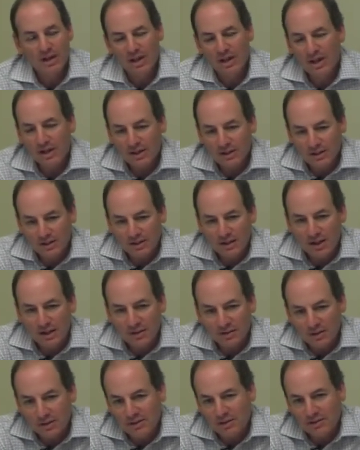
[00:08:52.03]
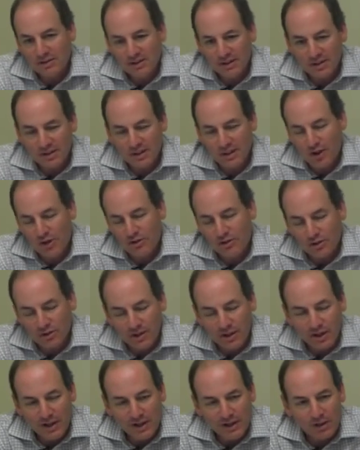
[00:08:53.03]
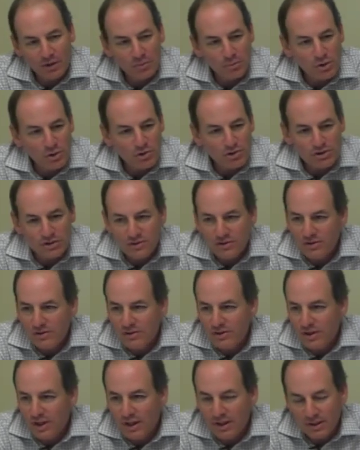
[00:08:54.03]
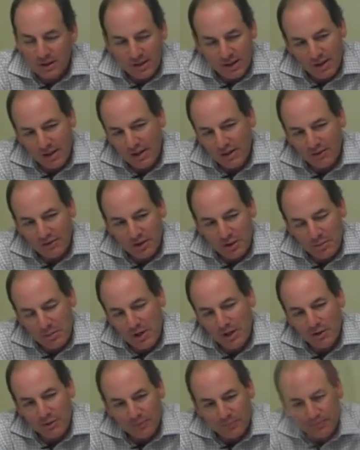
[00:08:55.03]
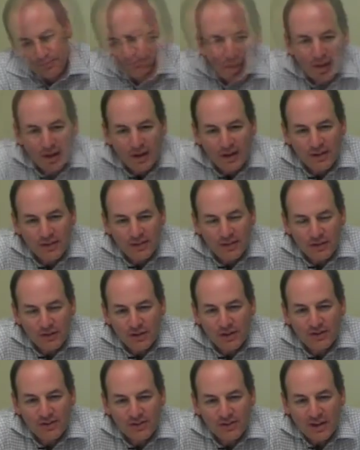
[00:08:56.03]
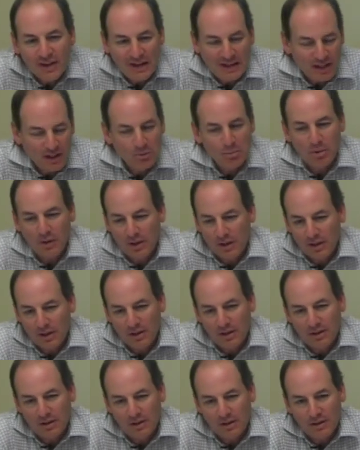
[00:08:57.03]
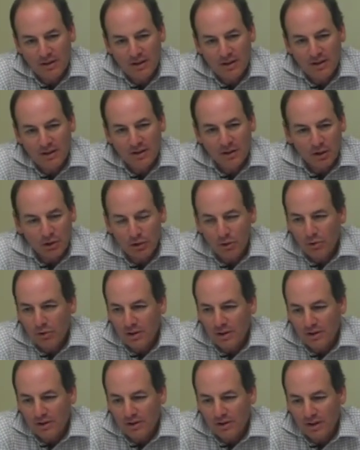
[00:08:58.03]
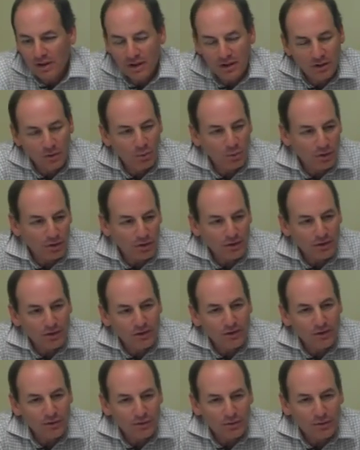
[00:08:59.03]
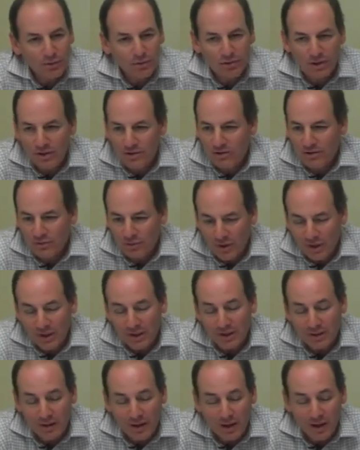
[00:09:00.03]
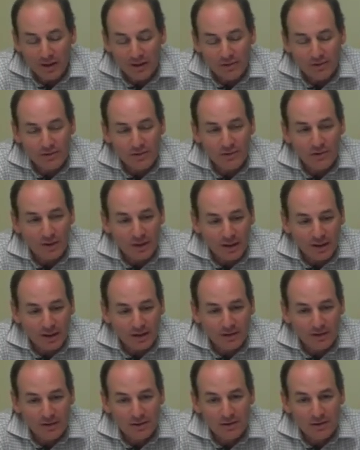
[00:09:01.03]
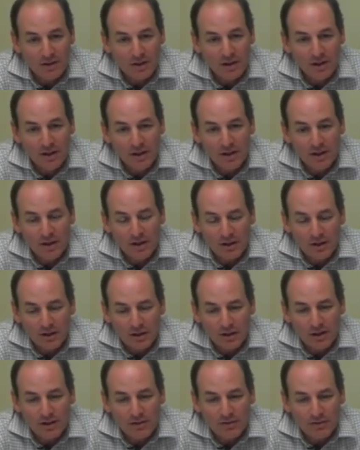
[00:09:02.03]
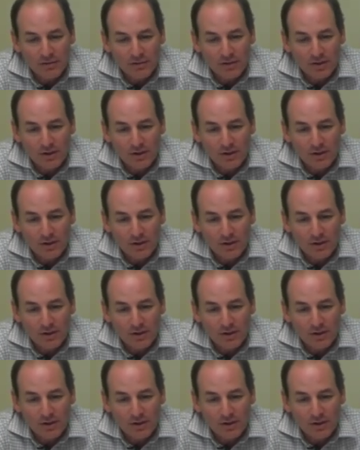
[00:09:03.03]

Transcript: and the underlying emotions that have come out. There isn't anybody, including any worker, who doesn't recognize that if